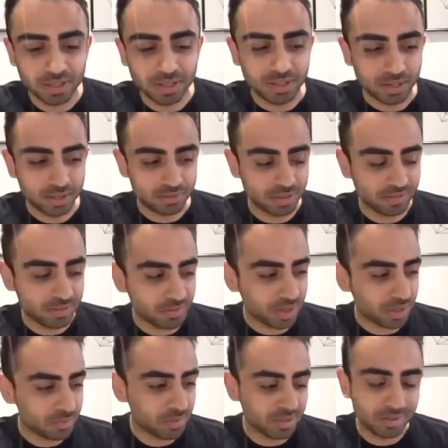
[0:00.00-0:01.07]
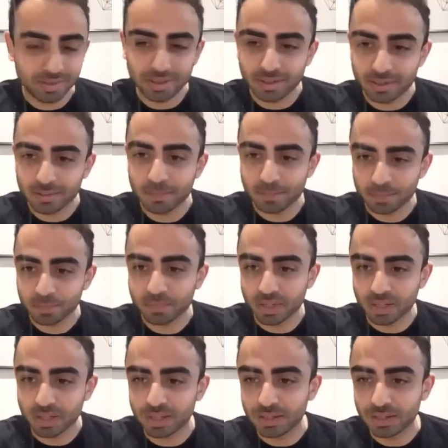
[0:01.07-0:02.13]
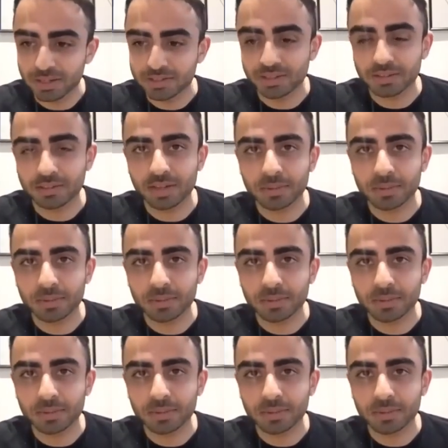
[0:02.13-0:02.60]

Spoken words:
I definitely recommend listening to that.